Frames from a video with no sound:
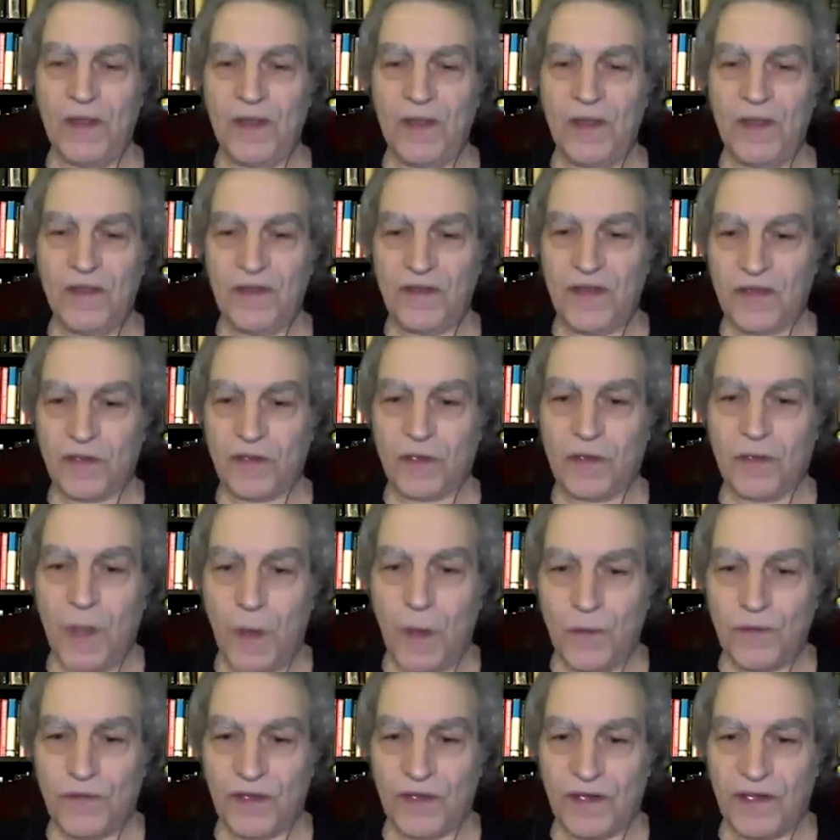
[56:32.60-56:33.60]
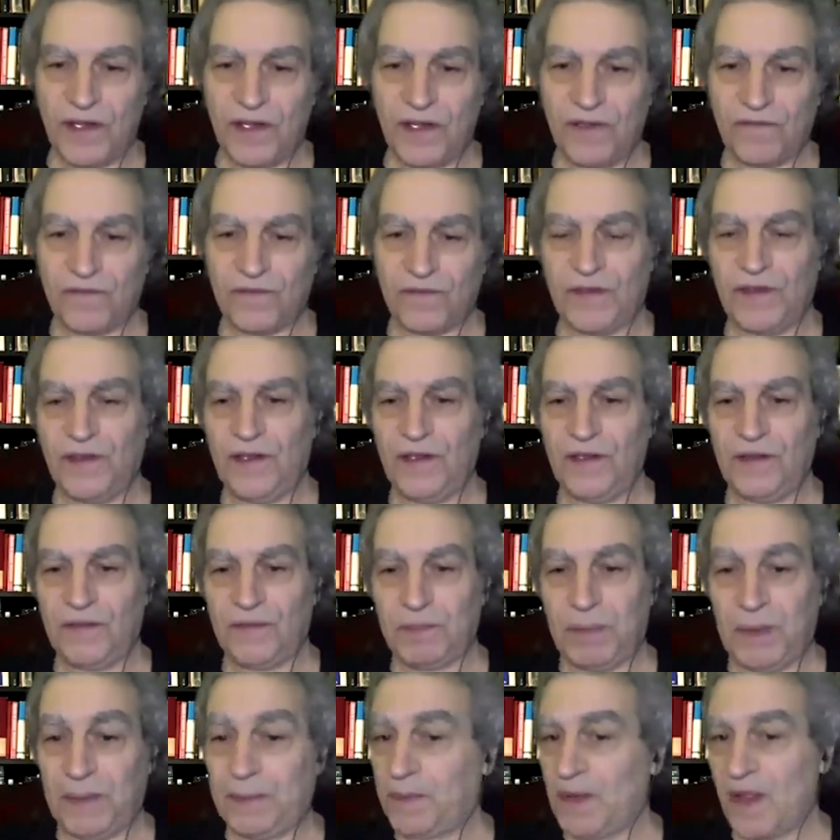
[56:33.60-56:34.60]
says close it if the
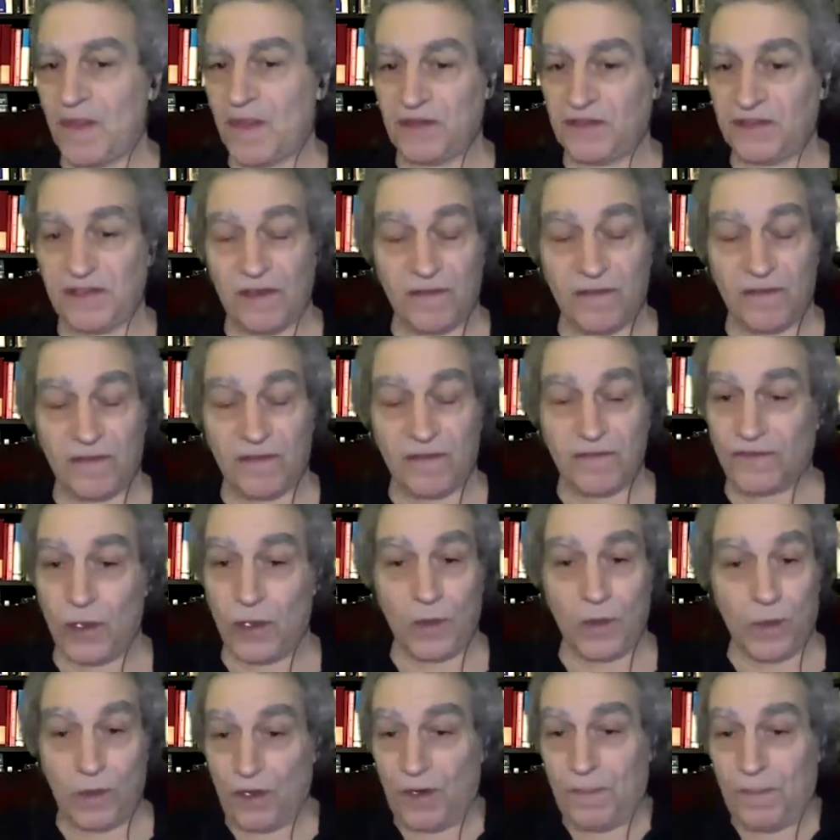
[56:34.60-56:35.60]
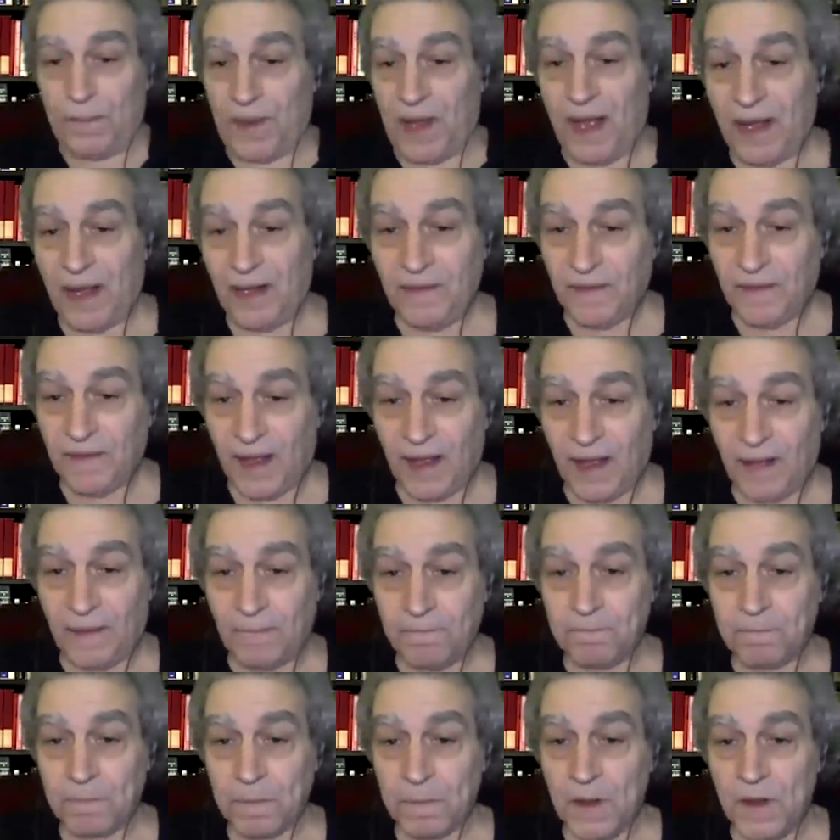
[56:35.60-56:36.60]
people on the seventh floor weren't behind that.
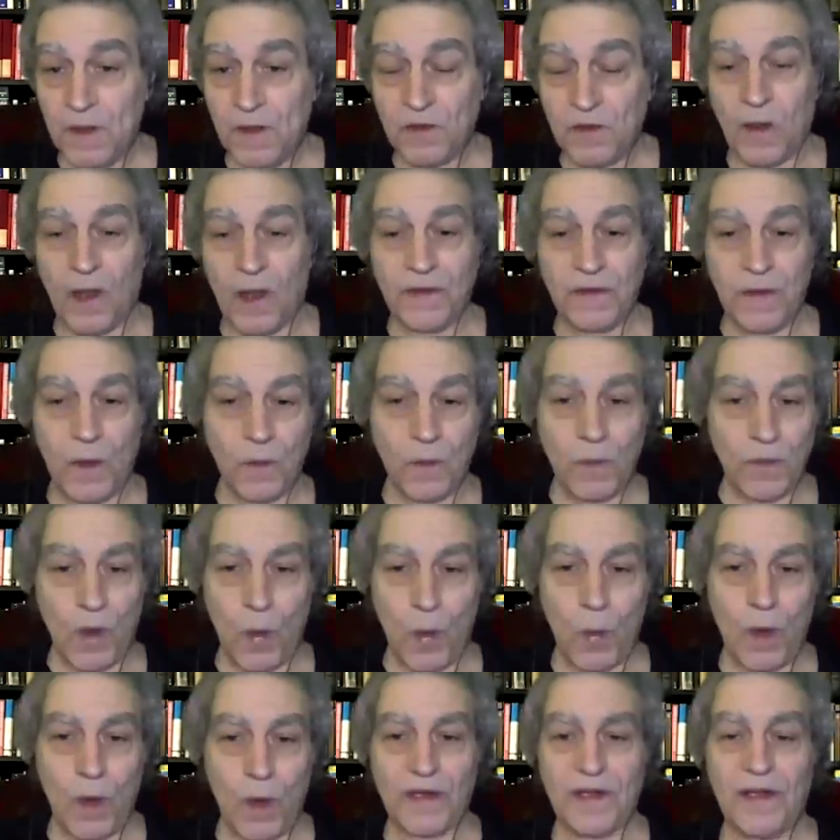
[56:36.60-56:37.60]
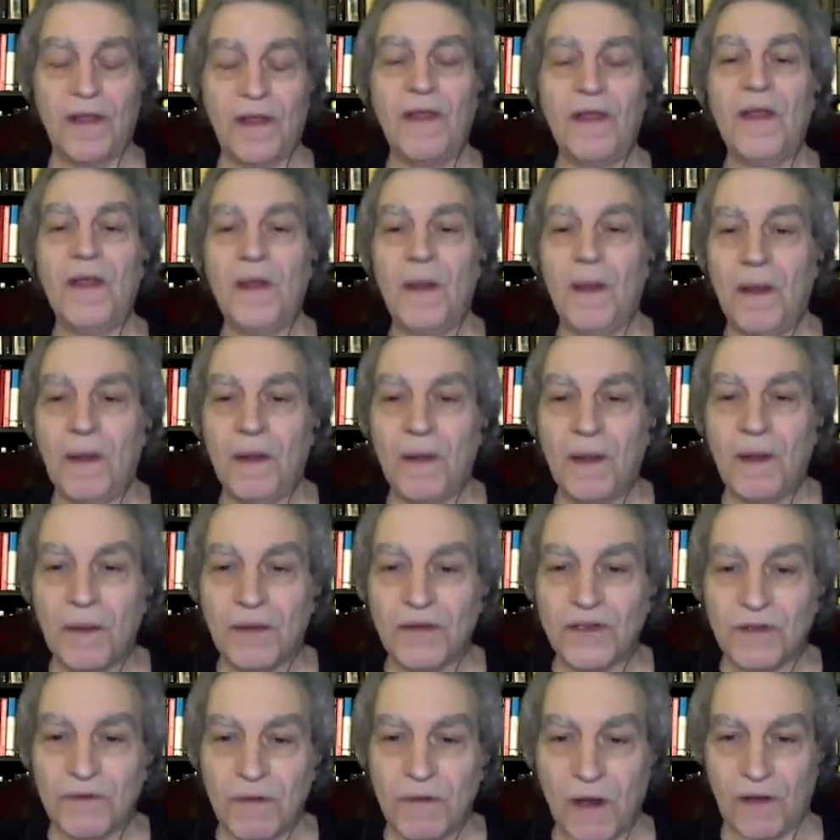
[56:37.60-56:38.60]
So I don't know what
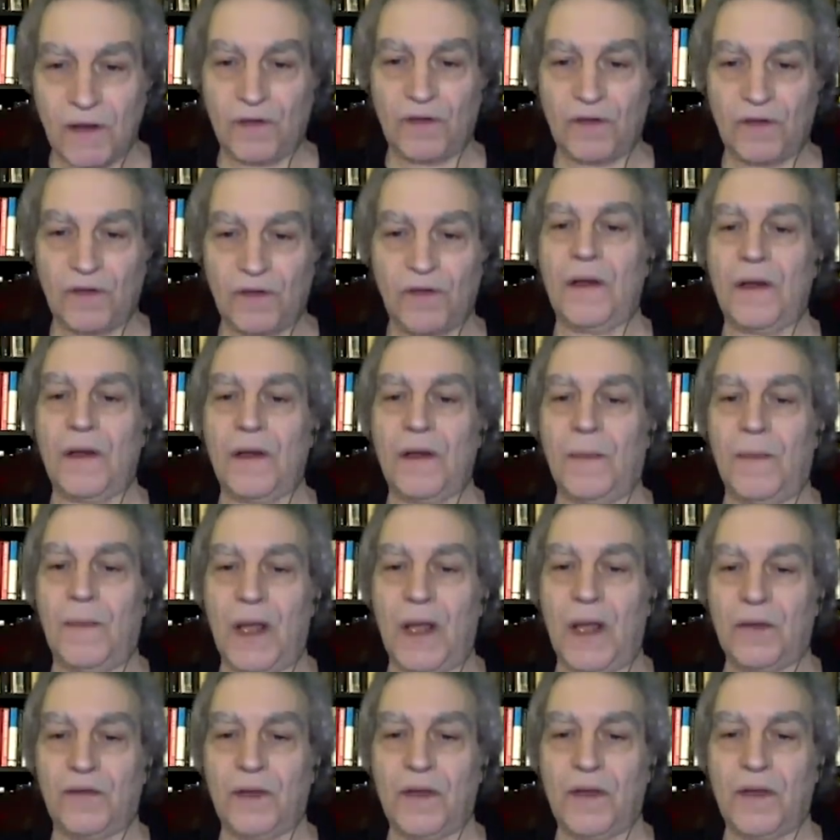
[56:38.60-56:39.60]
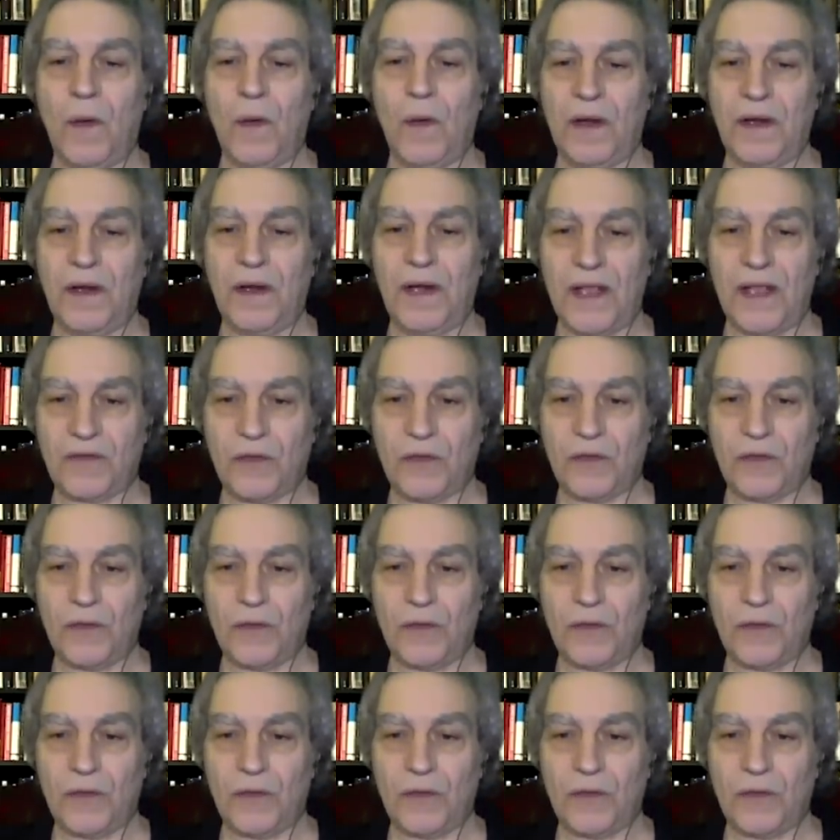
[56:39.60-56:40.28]
Strzok is talking about. So I want to ask you